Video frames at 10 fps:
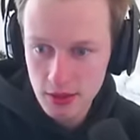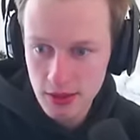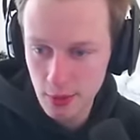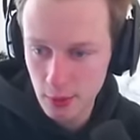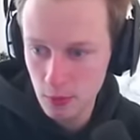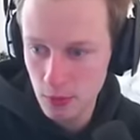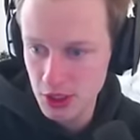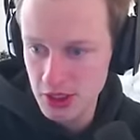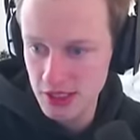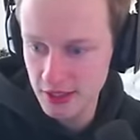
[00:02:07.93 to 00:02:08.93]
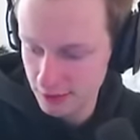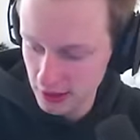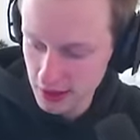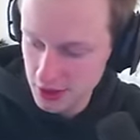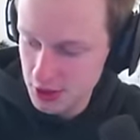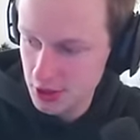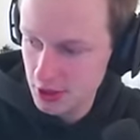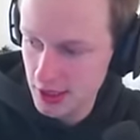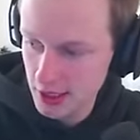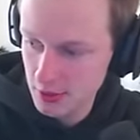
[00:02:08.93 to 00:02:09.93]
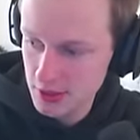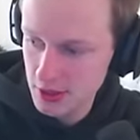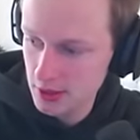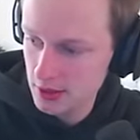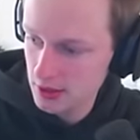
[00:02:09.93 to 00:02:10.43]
yeah, we're, we're just in a village. Can I go into